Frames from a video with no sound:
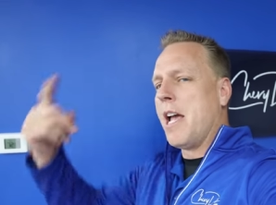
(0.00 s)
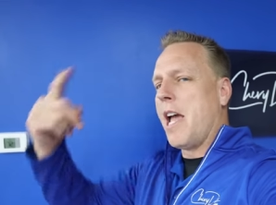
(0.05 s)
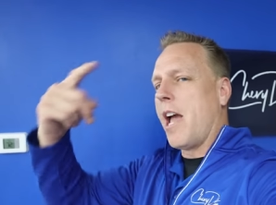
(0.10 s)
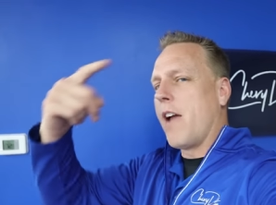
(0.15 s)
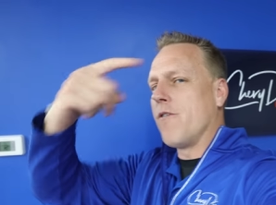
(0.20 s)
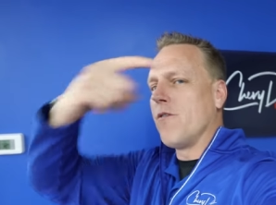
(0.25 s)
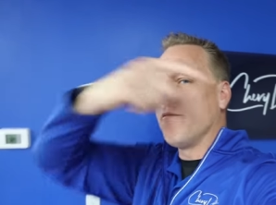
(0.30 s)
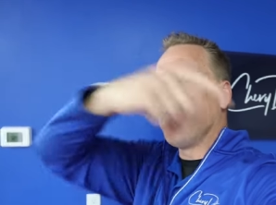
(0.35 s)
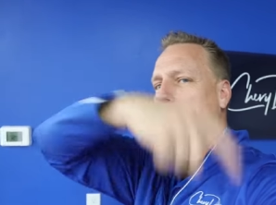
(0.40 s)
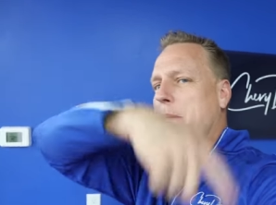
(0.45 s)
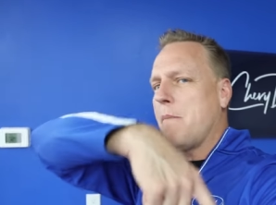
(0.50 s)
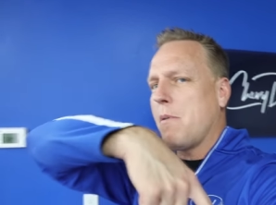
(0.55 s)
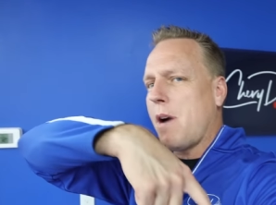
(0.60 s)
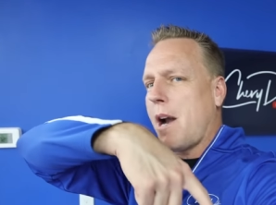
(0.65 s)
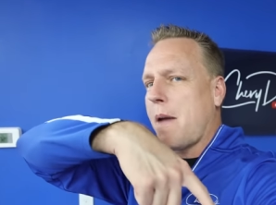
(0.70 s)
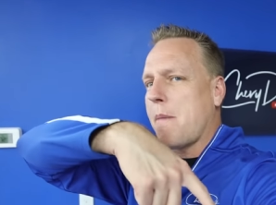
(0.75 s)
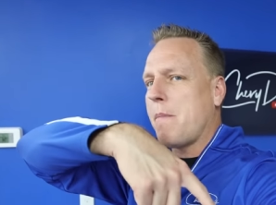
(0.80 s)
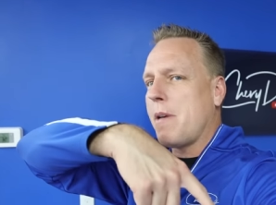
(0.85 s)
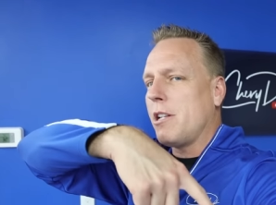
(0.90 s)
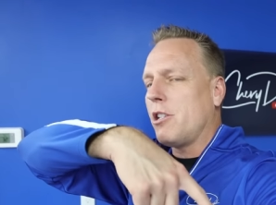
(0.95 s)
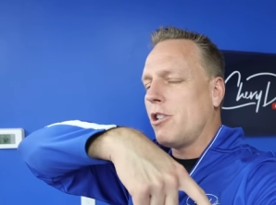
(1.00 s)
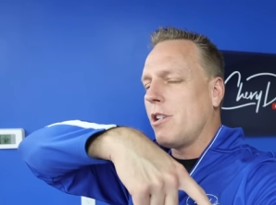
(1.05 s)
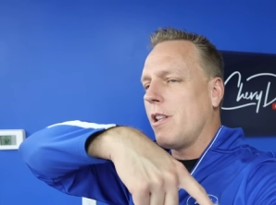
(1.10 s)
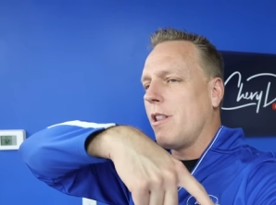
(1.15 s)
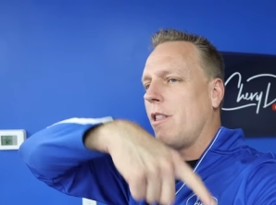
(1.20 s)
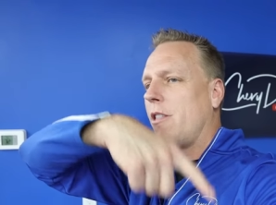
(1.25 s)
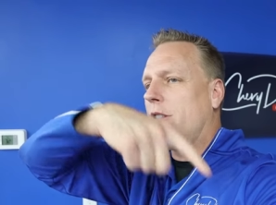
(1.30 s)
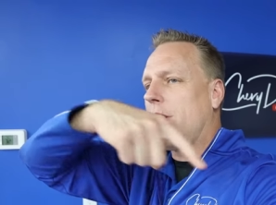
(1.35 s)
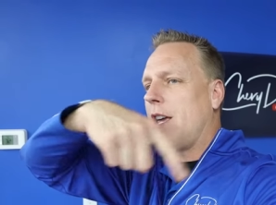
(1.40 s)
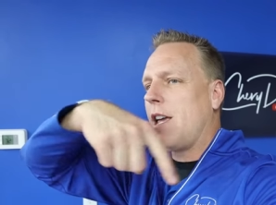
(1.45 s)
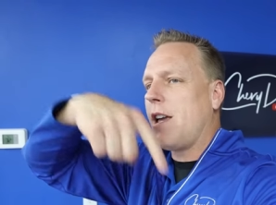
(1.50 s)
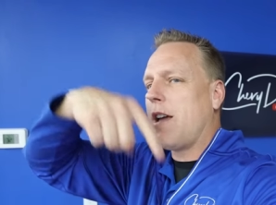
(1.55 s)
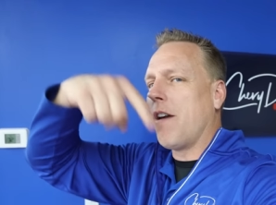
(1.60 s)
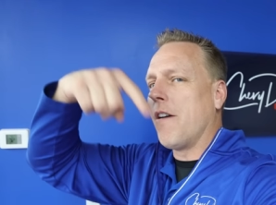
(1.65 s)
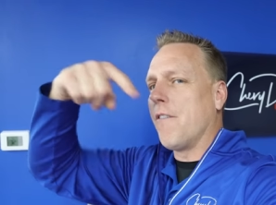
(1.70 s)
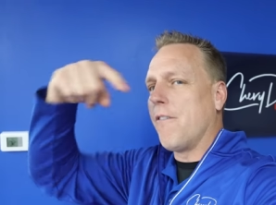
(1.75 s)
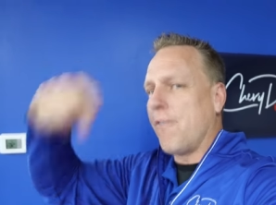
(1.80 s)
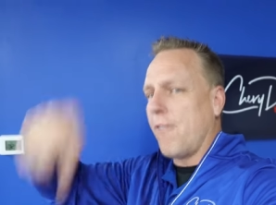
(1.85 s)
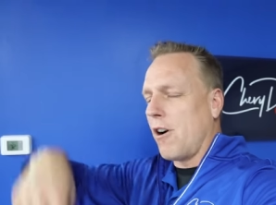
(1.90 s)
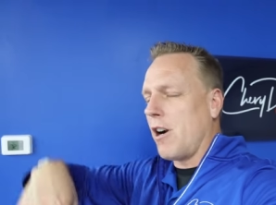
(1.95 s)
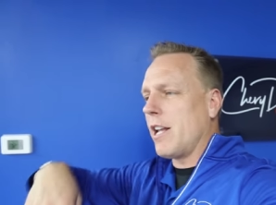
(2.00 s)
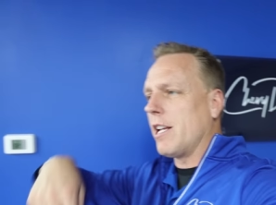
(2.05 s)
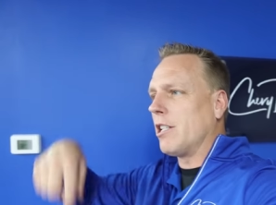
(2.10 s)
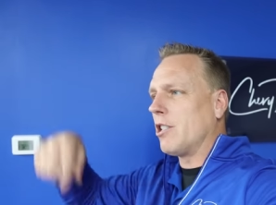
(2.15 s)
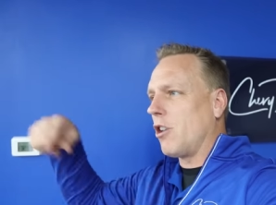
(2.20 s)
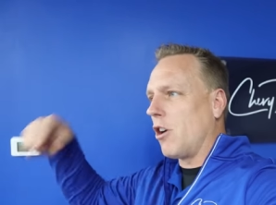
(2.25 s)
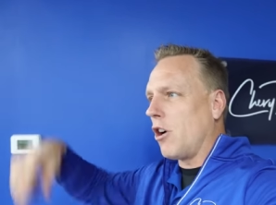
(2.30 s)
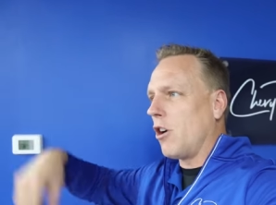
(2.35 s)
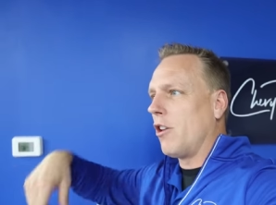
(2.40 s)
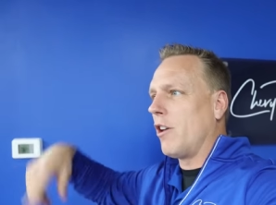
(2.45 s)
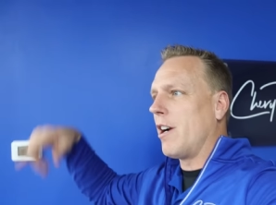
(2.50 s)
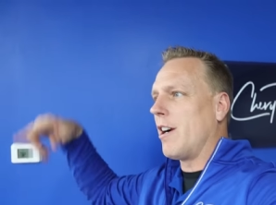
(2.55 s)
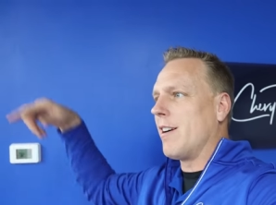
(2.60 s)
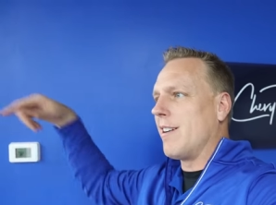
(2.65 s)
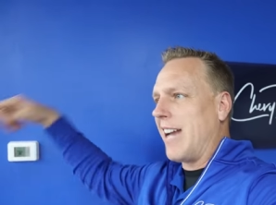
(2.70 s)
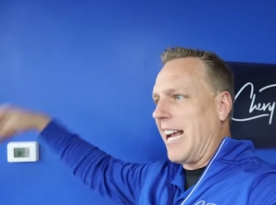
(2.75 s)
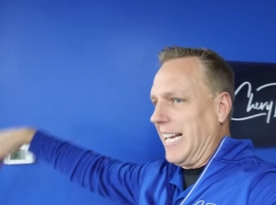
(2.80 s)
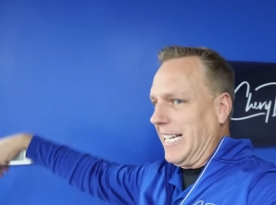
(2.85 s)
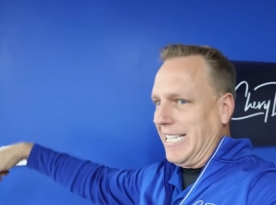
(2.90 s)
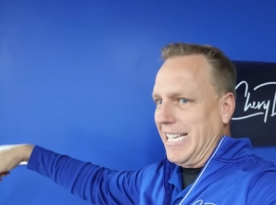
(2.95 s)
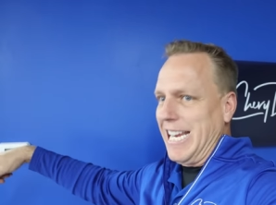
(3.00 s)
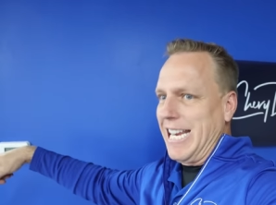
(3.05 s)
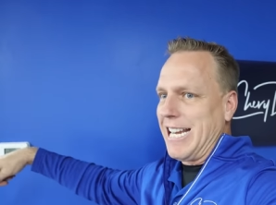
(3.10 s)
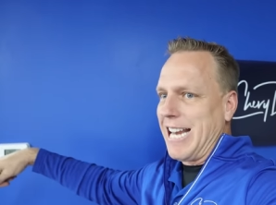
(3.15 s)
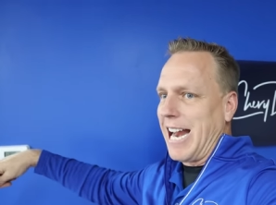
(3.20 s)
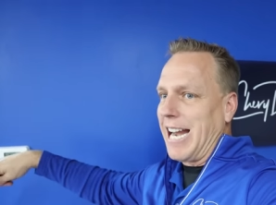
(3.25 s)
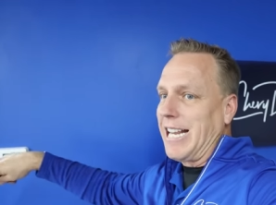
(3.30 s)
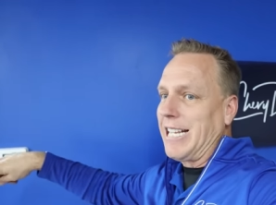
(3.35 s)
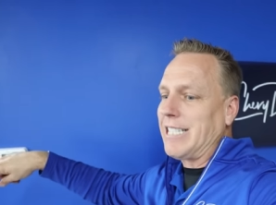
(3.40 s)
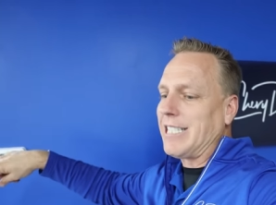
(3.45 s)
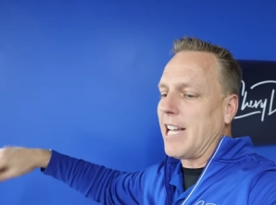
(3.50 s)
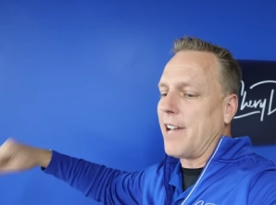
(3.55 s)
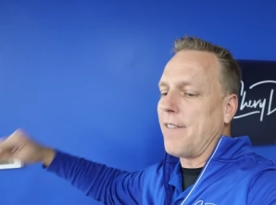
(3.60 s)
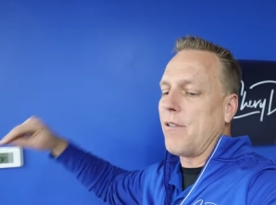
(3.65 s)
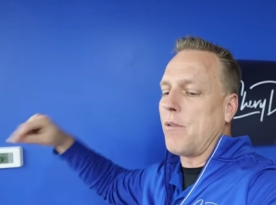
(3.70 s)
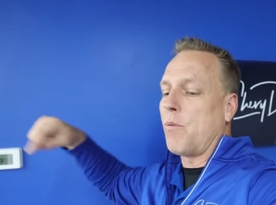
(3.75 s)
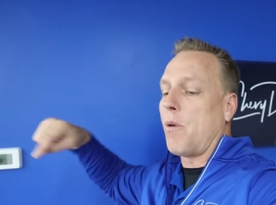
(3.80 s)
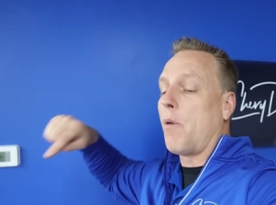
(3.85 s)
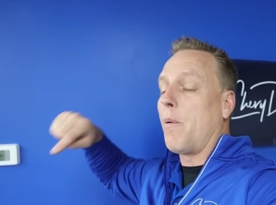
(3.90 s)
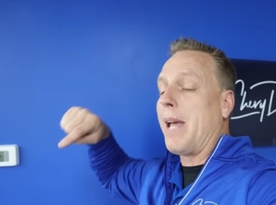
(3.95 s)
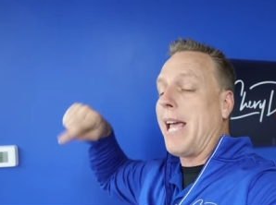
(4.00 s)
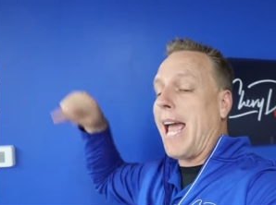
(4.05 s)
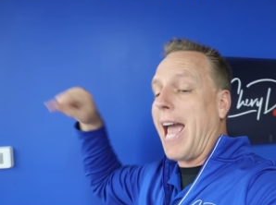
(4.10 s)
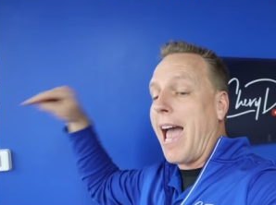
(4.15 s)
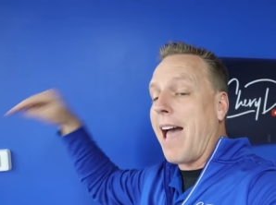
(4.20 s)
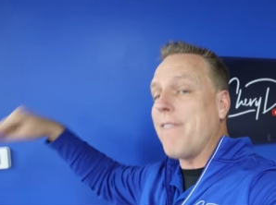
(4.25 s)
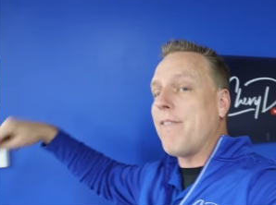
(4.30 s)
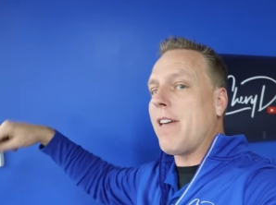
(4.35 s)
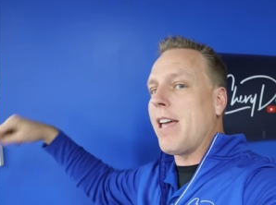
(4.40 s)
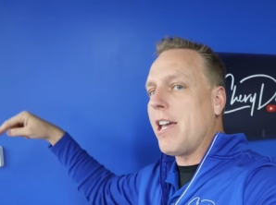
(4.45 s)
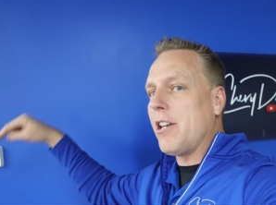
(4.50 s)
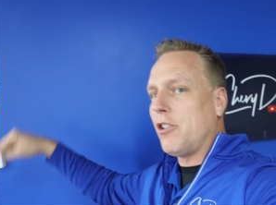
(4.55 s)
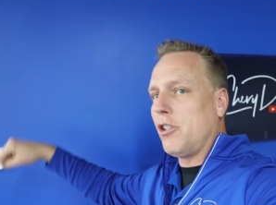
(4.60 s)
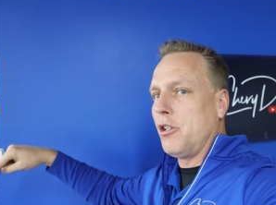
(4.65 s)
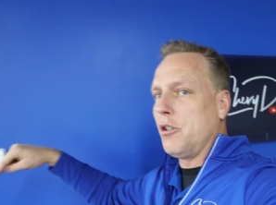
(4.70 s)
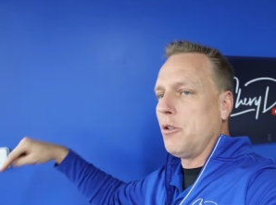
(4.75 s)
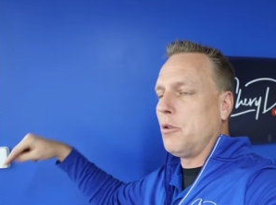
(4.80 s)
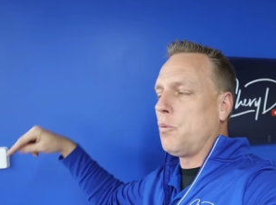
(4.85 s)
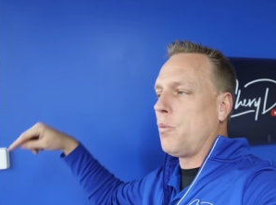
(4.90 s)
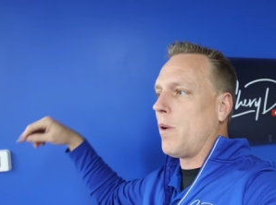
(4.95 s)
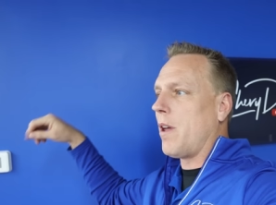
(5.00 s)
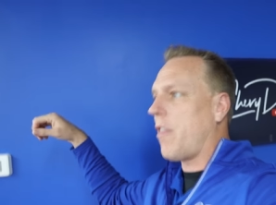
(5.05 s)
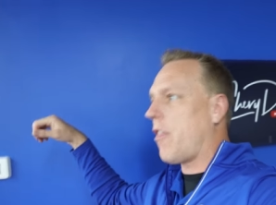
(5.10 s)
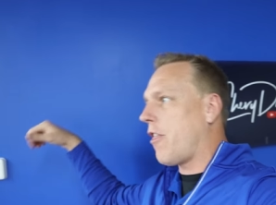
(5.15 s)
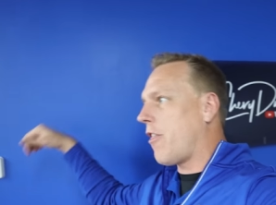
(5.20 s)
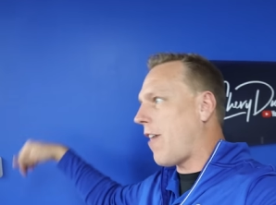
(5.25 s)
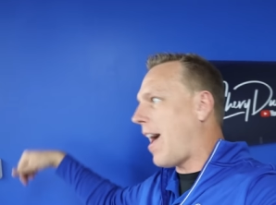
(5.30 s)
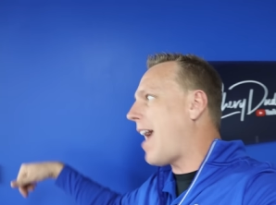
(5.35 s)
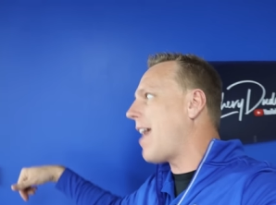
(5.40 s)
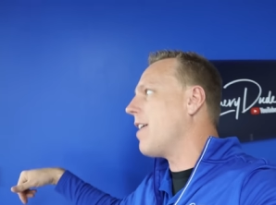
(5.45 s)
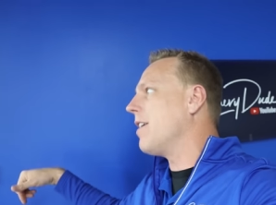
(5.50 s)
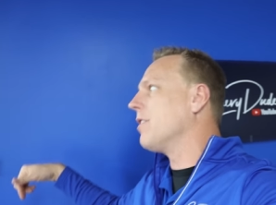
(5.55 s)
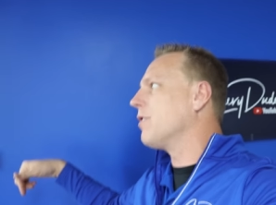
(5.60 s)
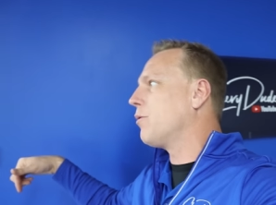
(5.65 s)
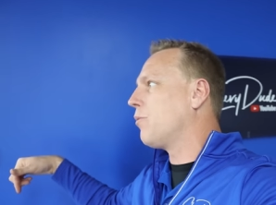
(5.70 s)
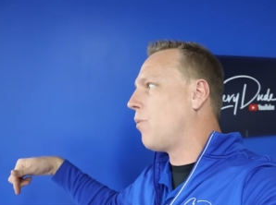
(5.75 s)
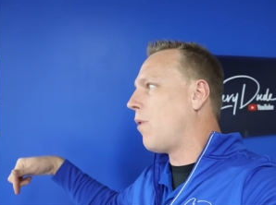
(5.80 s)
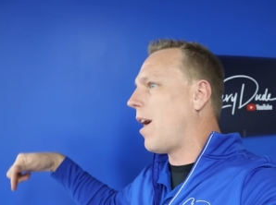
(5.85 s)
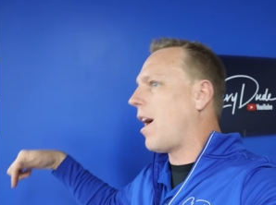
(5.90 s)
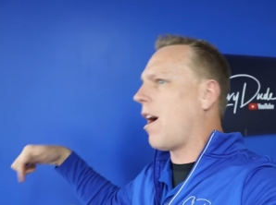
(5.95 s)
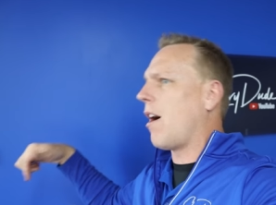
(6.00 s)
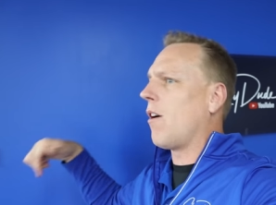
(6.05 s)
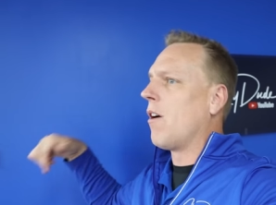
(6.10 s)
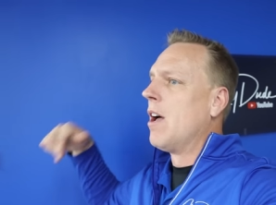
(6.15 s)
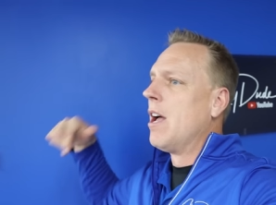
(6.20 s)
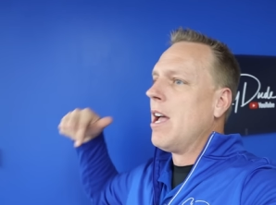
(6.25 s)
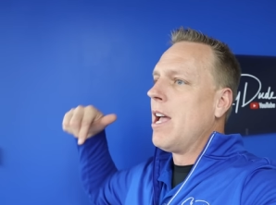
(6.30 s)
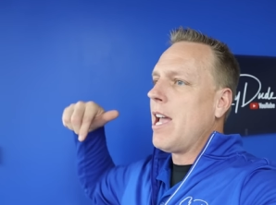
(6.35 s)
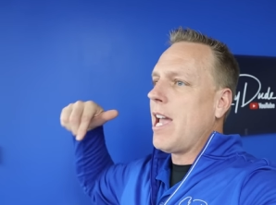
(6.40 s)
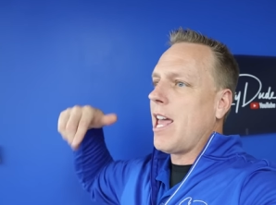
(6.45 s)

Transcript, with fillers: And remember I mentioned the furnace earlier, nineteen ninety-seven. Well, we have issues with that as well.